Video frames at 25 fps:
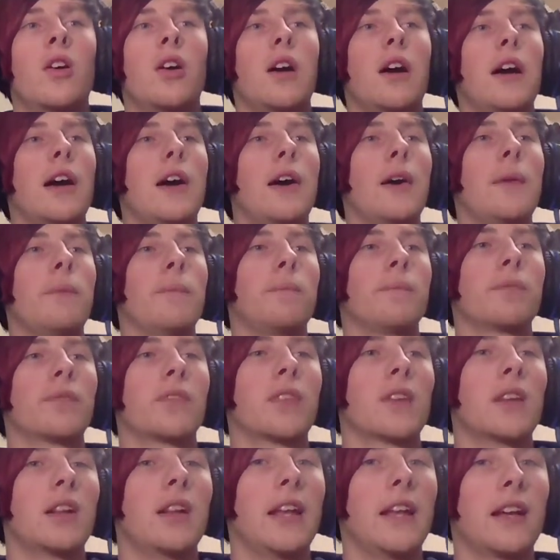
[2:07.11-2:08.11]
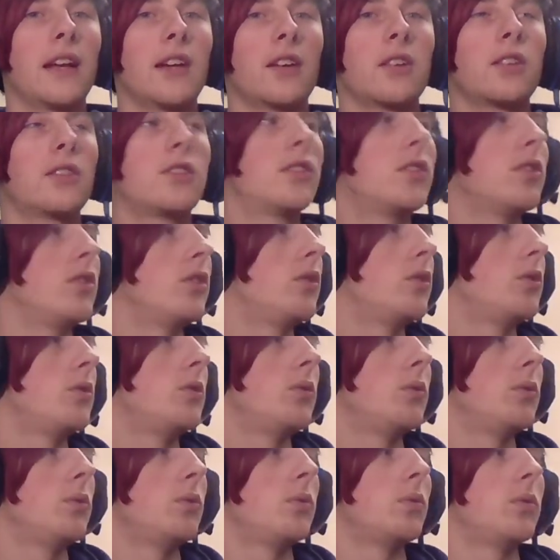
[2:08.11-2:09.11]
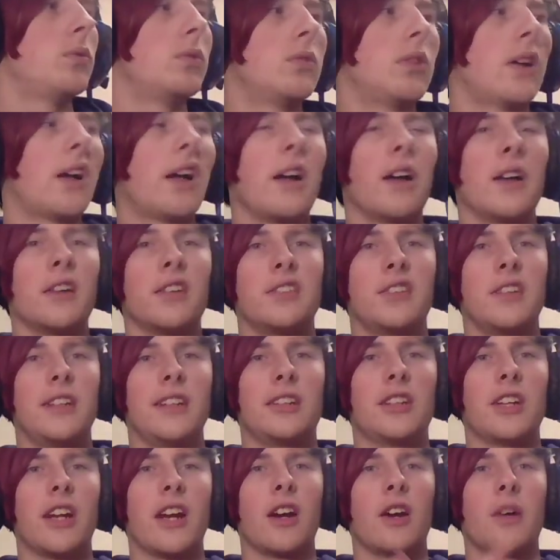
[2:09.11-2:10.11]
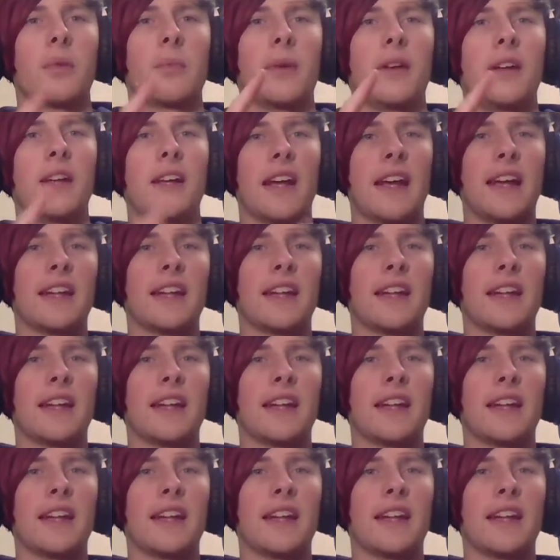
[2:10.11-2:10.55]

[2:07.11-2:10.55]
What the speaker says: Link to CJRP,